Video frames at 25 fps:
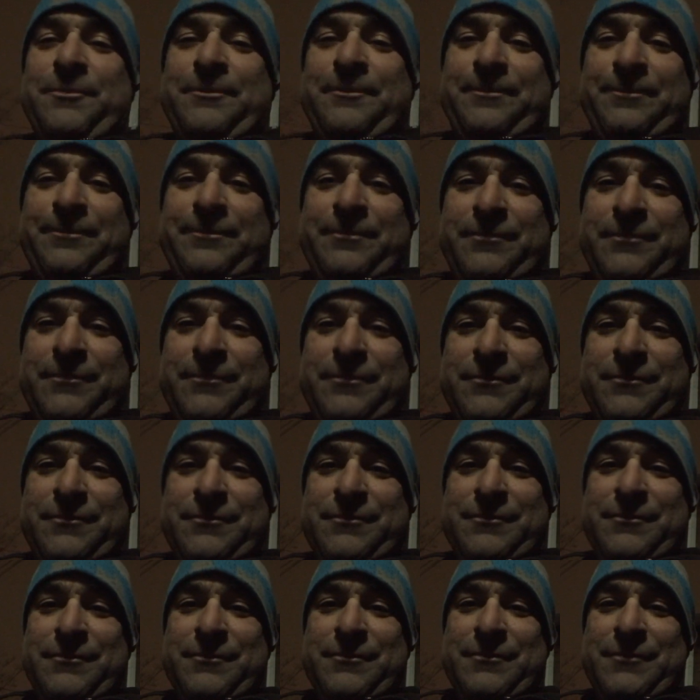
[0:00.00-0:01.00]
I should
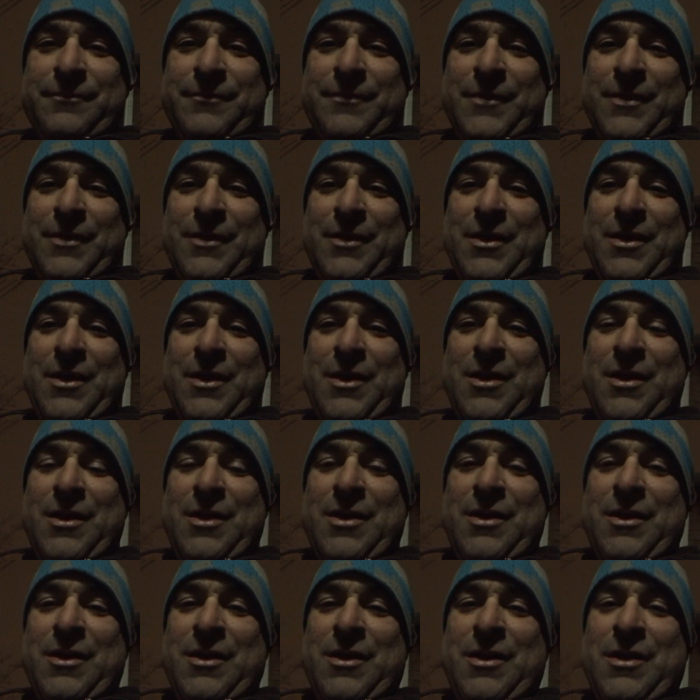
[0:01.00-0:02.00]
probably disconnect
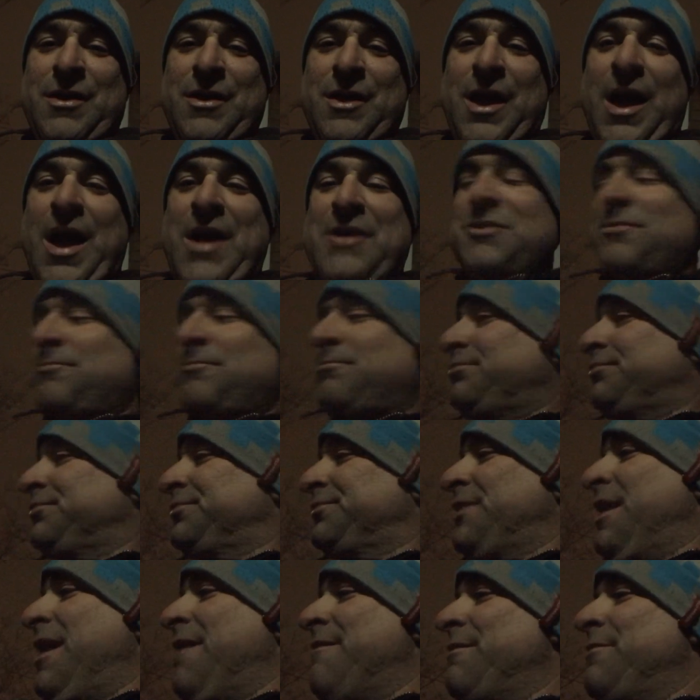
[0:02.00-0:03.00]
the heater core
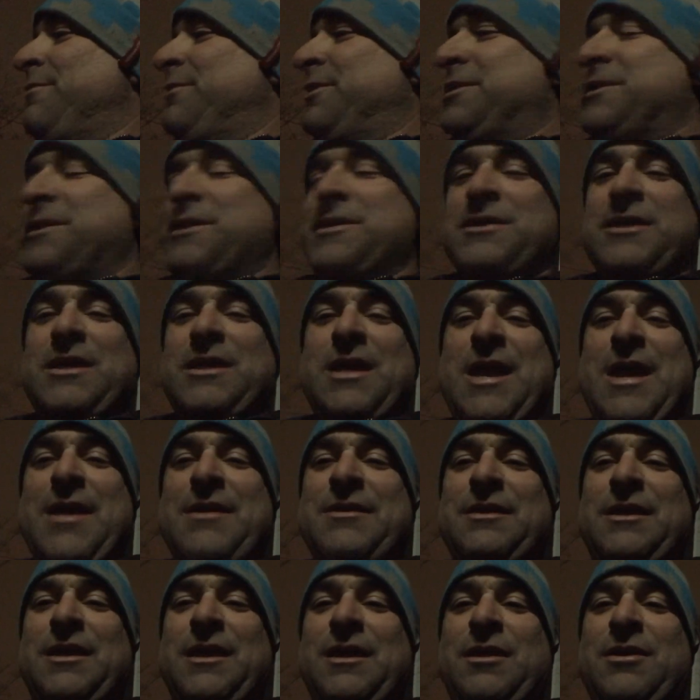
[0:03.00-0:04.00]
lines and just flush a
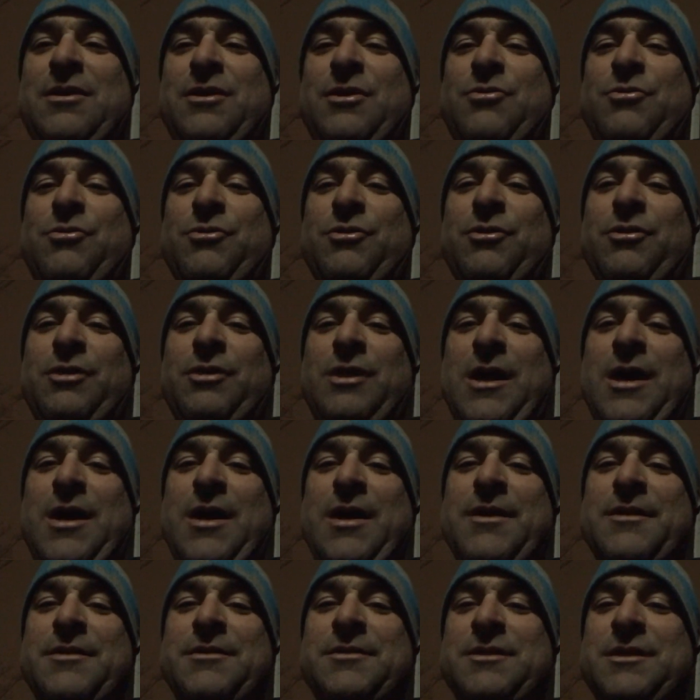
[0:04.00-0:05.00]
hose through it. I
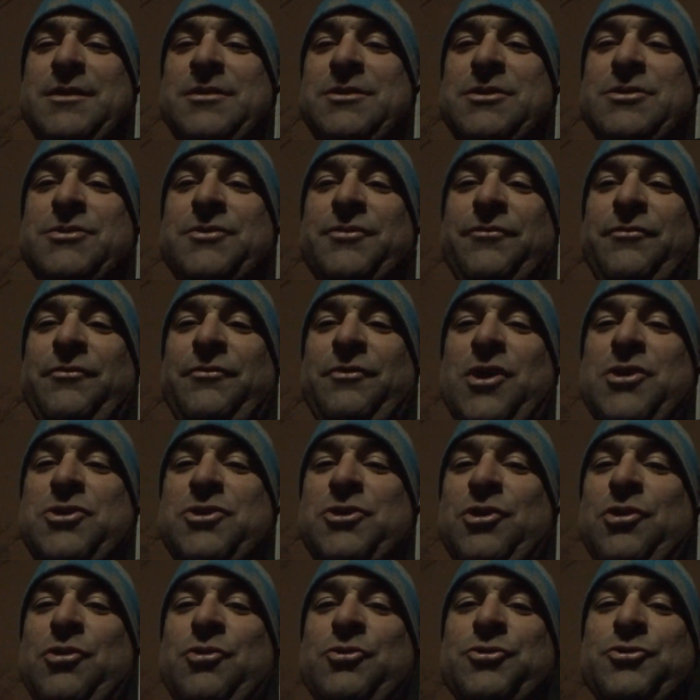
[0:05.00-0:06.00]
should remove the
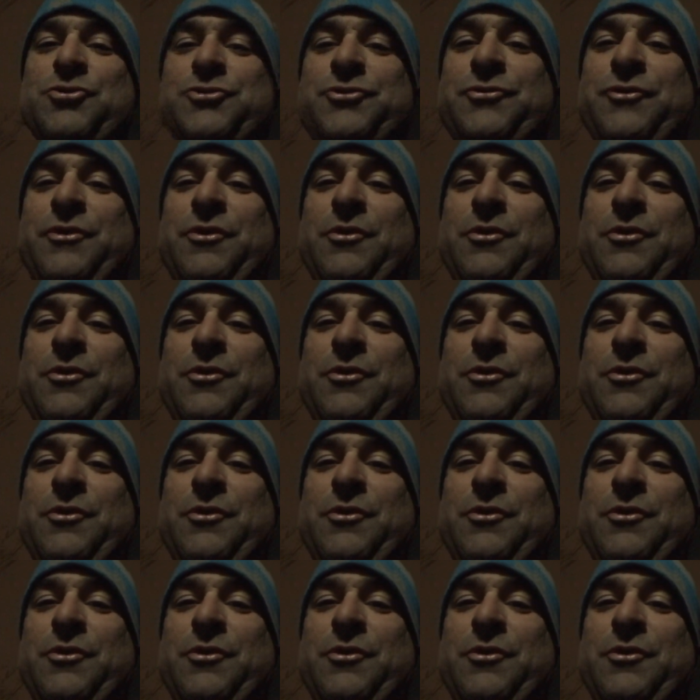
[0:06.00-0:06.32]
thermostat,